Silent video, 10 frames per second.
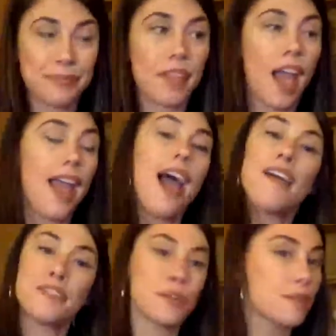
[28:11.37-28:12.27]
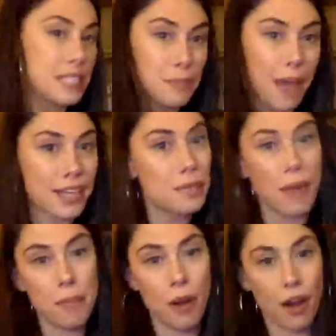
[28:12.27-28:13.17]
I have to respect my
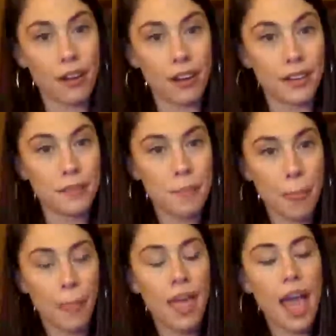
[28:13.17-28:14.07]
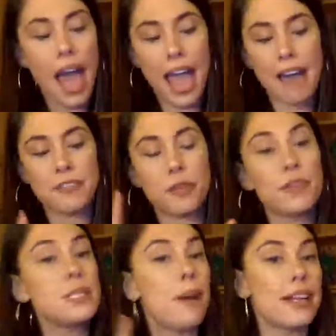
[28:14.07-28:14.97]
partner. I have to
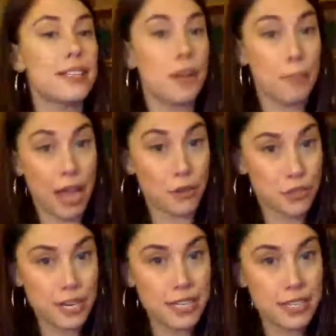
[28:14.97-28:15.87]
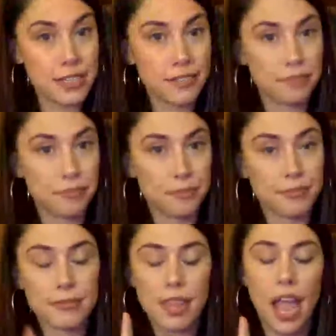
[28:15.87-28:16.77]
respect their boundaries.
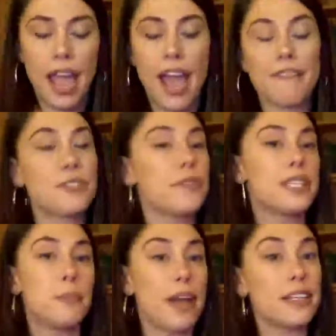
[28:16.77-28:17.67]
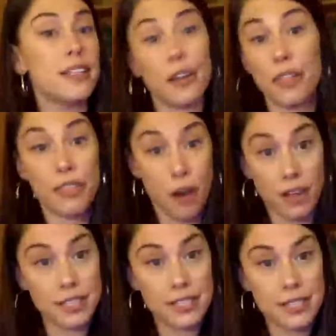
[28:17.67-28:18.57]
I have to respect their
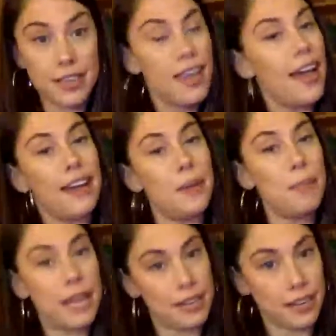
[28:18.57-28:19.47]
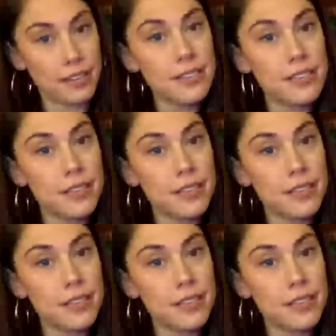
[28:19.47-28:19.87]
thoughts and opinions.